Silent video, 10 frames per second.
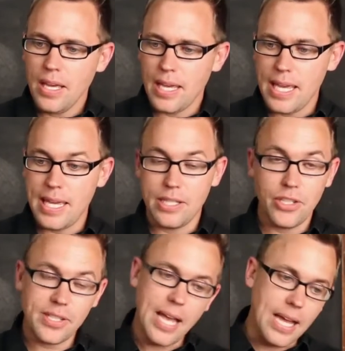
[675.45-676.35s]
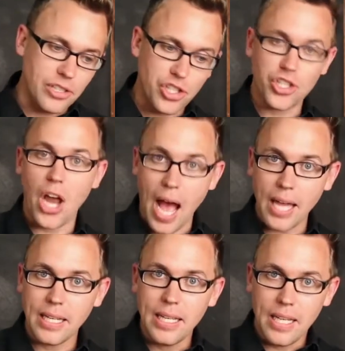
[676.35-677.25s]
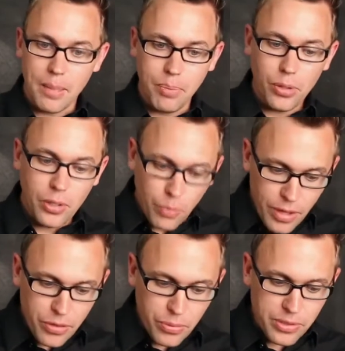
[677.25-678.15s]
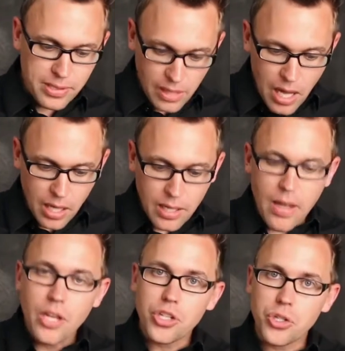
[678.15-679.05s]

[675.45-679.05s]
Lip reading: He had just gotten shot. A bullet went through his lung.